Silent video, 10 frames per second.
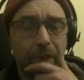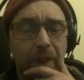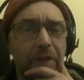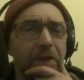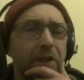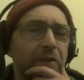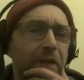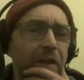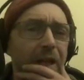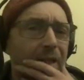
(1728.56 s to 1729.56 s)
And this is the
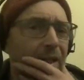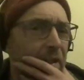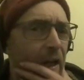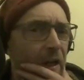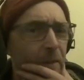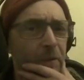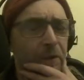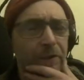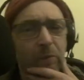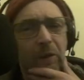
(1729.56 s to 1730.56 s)
thing, I had
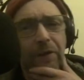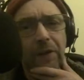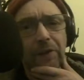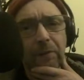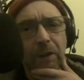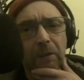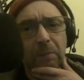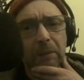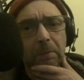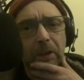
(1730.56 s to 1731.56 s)
arguments with this about
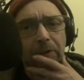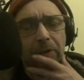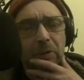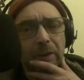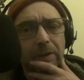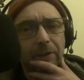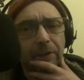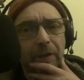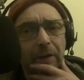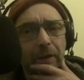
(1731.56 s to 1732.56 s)
people on the
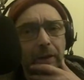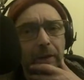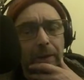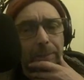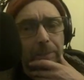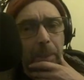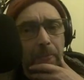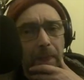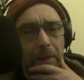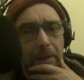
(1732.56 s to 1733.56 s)
Twitters,
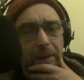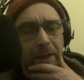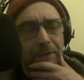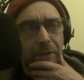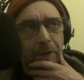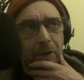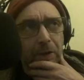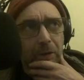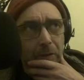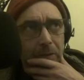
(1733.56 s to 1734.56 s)
even
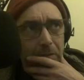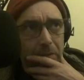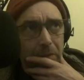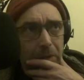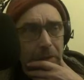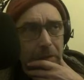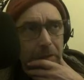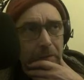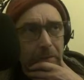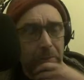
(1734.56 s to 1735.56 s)
though
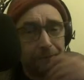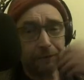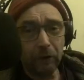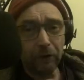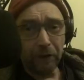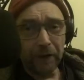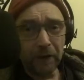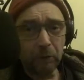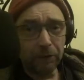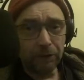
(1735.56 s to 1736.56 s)
before the
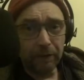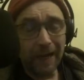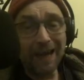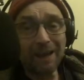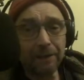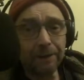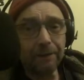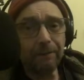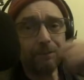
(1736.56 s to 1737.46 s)
thing was aired,